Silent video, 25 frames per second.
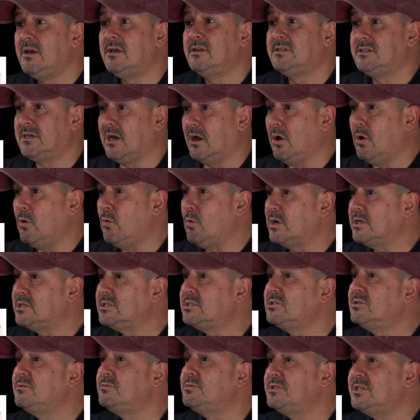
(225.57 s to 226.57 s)
Tao was
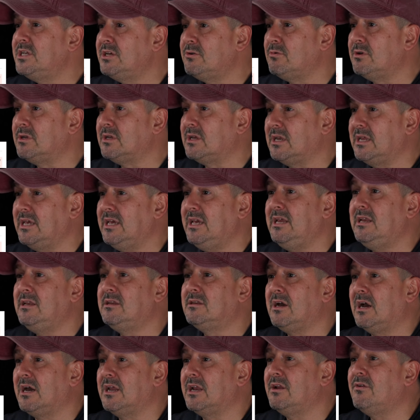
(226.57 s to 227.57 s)
subsequently
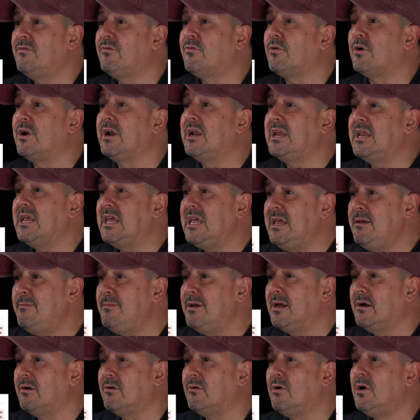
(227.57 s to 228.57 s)
indicted for an
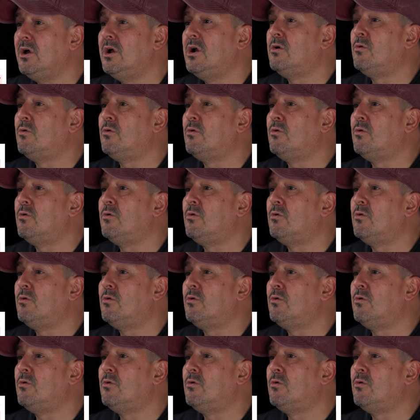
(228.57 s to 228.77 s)
email